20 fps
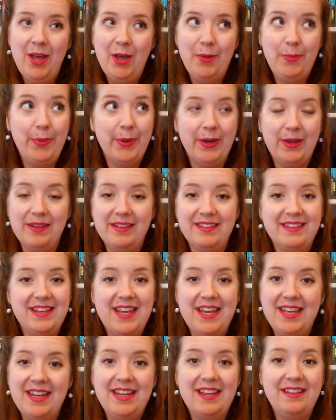because
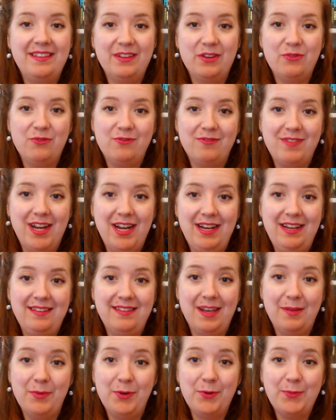it is a really
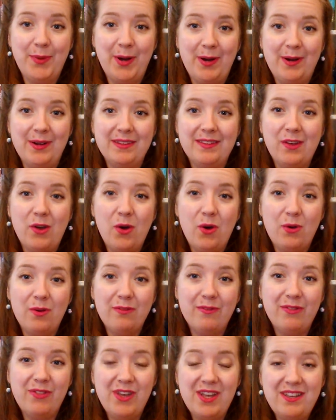seminal part of
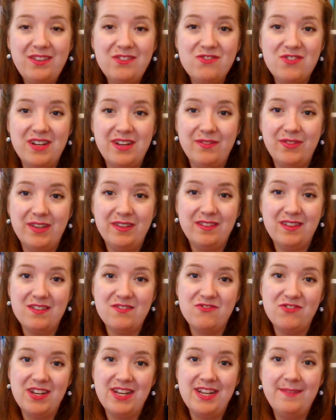the history of this
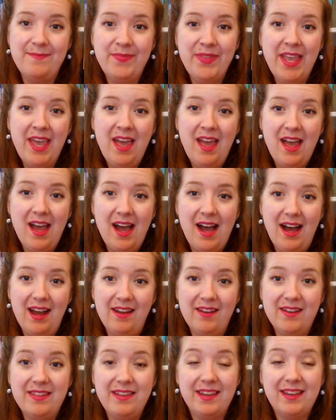country, and
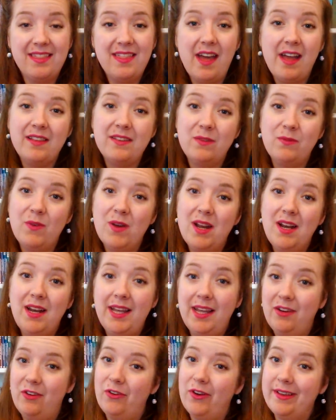I think that's really
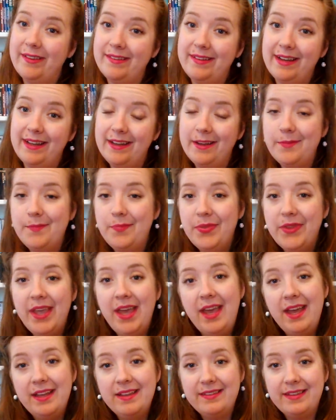interesting.
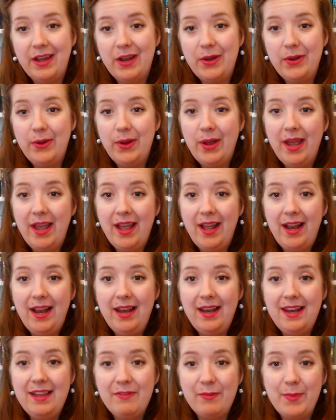So
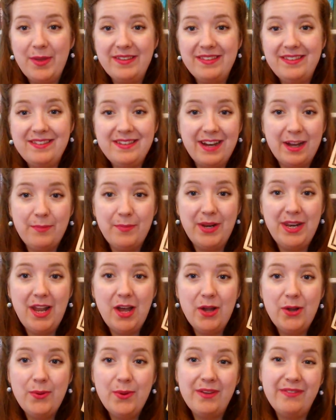leave a message down
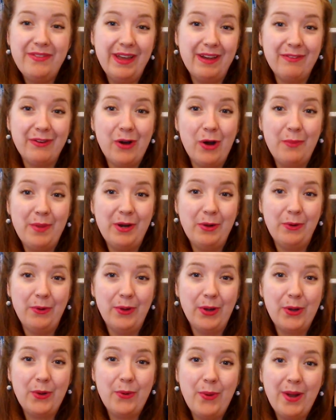below if you have a comment or a
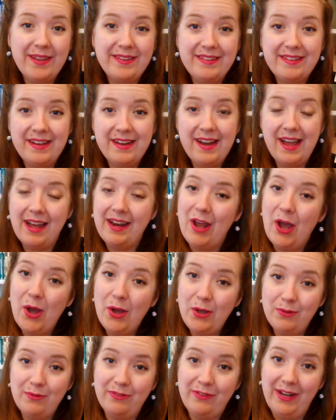question, and
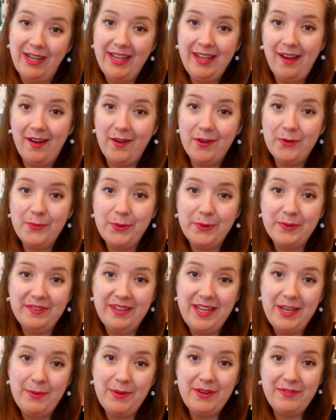hopefully I will see
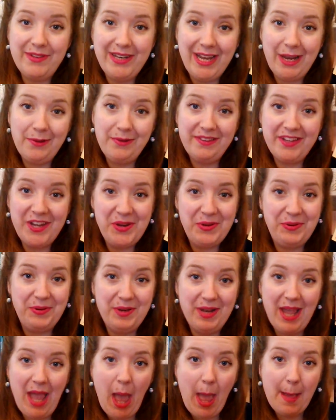you in a video soon.
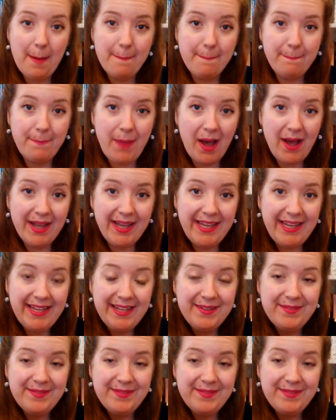Bye!